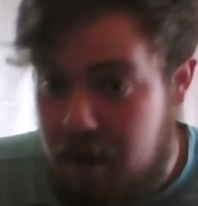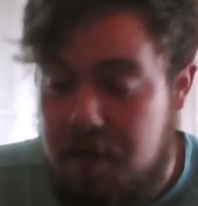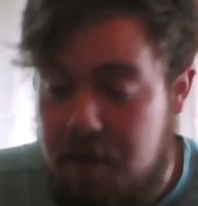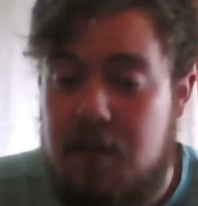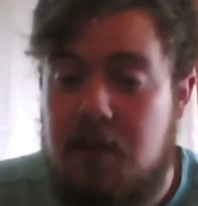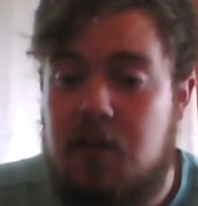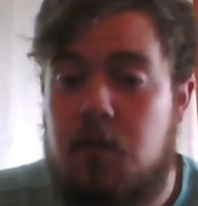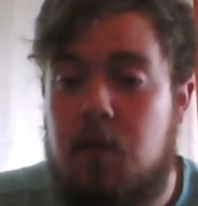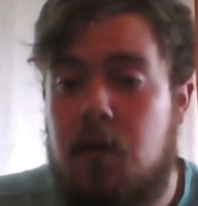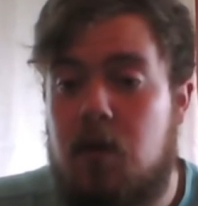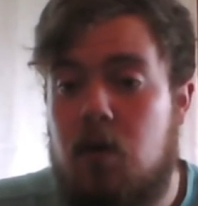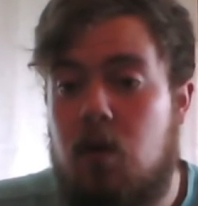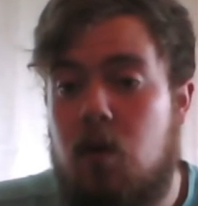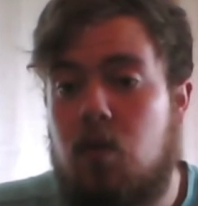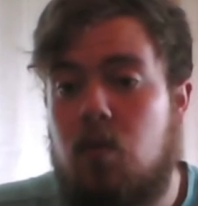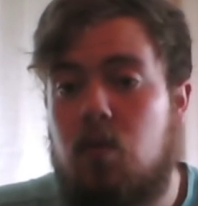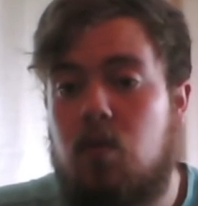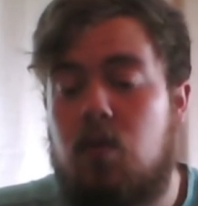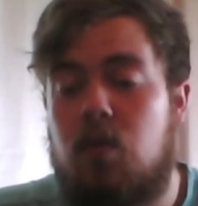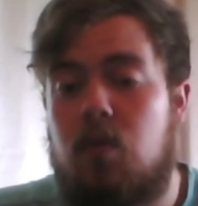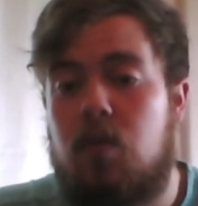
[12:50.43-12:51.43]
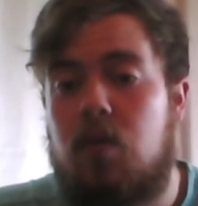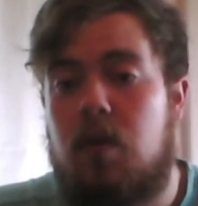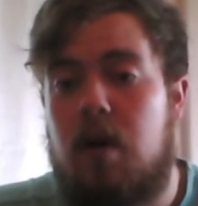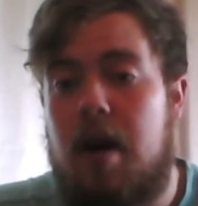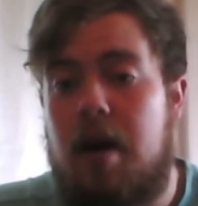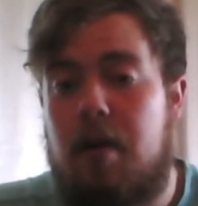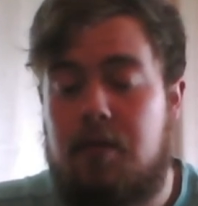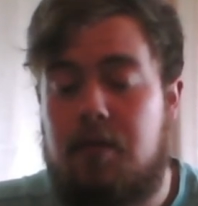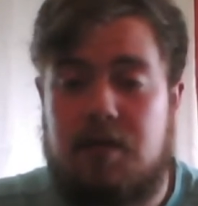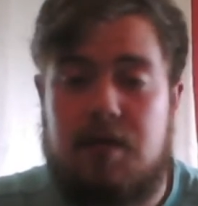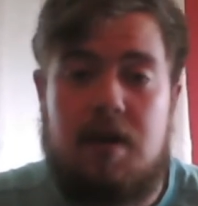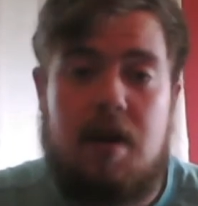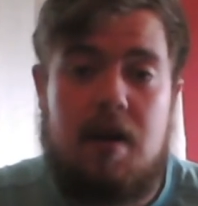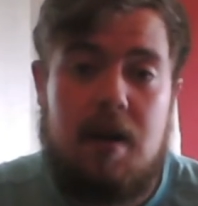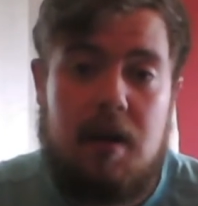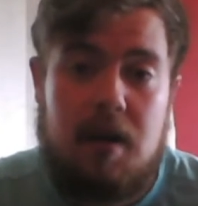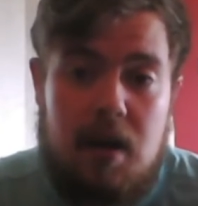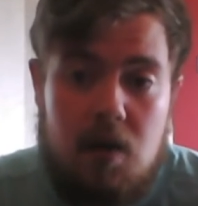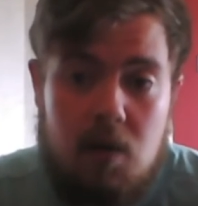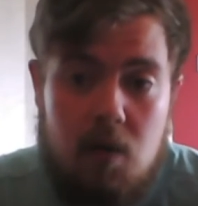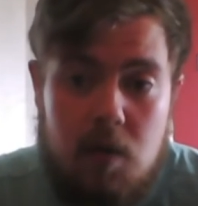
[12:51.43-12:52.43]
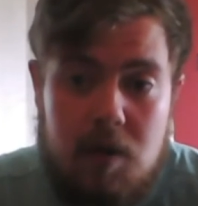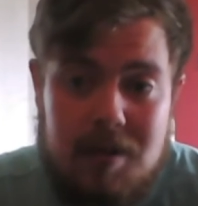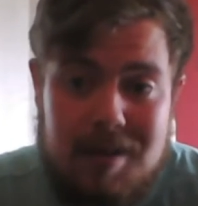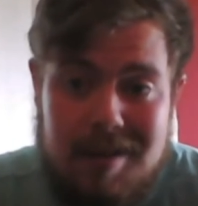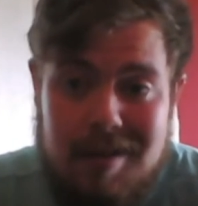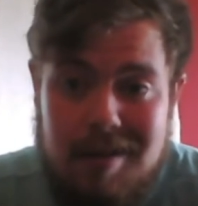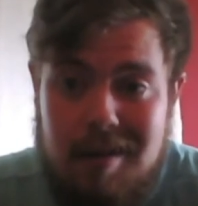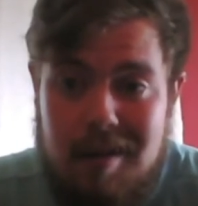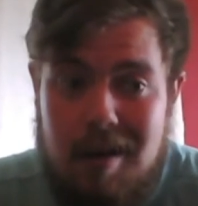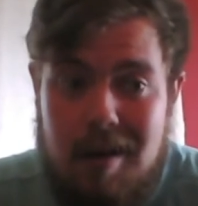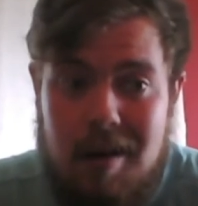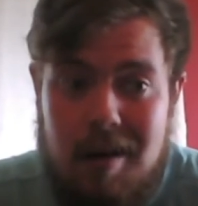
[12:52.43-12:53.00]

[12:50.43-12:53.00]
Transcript: this we go outside again, where we see